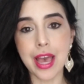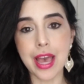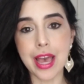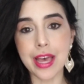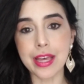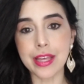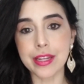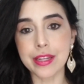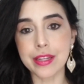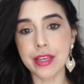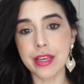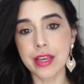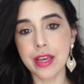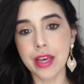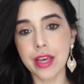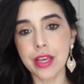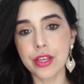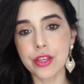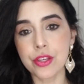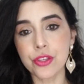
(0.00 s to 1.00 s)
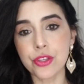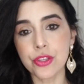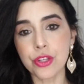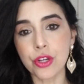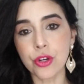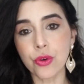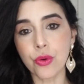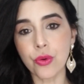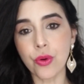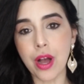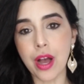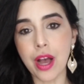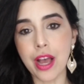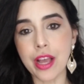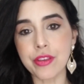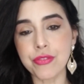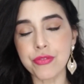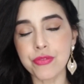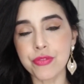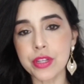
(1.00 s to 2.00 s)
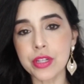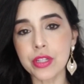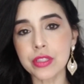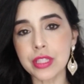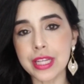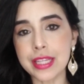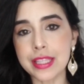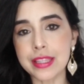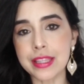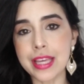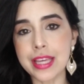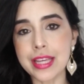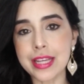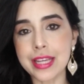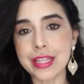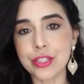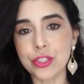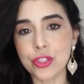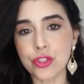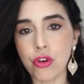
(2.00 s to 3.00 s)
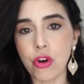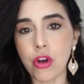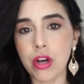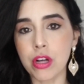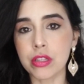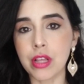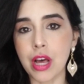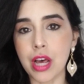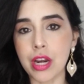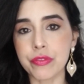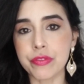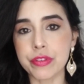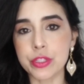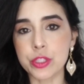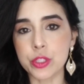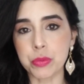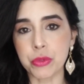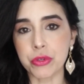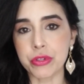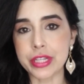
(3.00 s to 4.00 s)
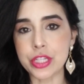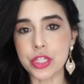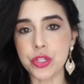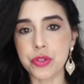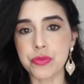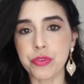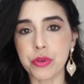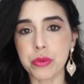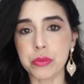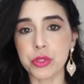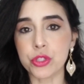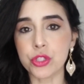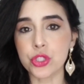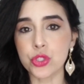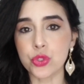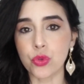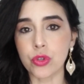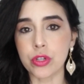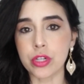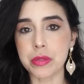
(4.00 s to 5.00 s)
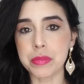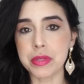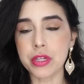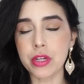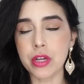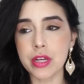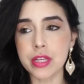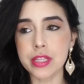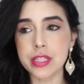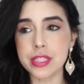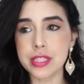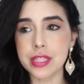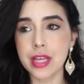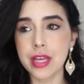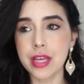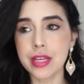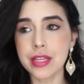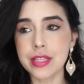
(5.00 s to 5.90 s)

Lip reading: And you know, I feel like they can draw a lot of inspiration from your story, because